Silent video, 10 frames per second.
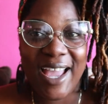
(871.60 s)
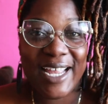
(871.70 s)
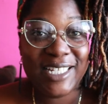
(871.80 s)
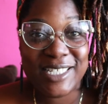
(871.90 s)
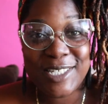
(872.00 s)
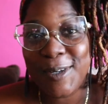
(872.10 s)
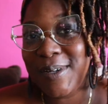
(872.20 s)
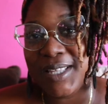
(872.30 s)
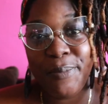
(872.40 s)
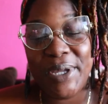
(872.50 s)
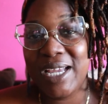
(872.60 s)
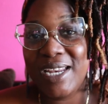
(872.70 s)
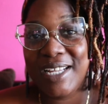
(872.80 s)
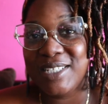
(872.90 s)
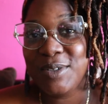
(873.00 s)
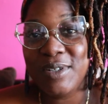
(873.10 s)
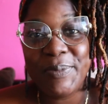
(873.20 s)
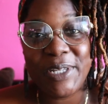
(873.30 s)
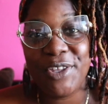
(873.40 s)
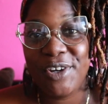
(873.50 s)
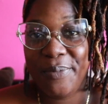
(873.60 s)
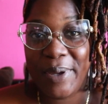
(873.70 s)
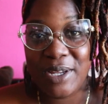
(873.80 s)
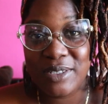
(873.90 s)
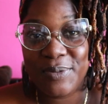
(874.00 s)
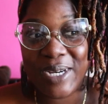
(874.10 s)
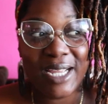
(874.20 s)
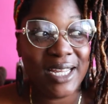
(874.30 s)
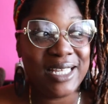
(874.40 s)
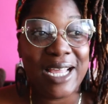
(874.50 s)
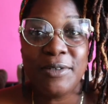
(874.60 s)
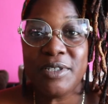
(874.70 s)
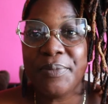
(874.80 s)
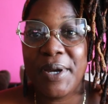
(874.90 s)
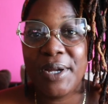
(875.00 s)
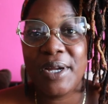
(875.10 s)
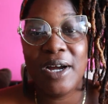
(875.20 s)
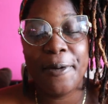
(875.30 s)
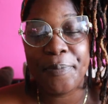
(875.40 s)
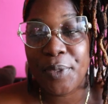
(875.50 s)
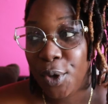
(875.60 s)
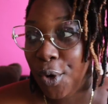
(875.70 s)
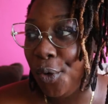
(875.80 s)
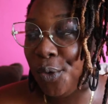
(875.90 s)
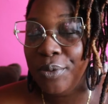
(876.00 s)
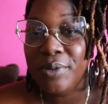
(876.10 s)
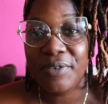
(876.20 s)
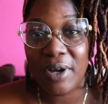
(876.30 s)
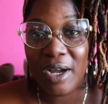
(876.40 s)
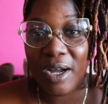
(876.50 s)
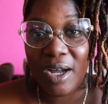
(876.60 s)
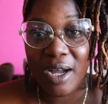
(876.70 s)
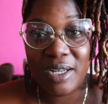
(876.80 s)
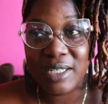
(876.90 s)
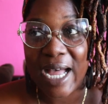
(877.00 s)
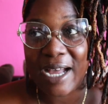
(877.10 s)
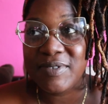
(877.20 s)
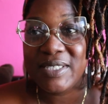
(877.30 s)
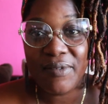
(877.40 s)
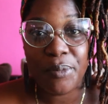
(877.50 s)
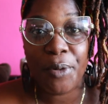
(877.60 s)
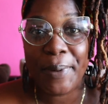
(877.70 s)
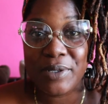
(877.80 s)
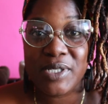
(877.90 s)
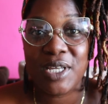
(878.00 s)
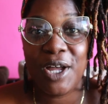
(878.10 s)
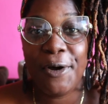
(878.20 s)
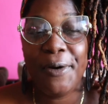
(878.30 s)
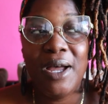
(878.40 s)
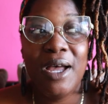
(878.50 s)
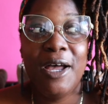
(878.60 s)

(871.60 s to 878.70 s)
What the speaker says: And this is only the beginning. It's only been 30 pounds. When I get down to my goal, I have 70 more pounds to go.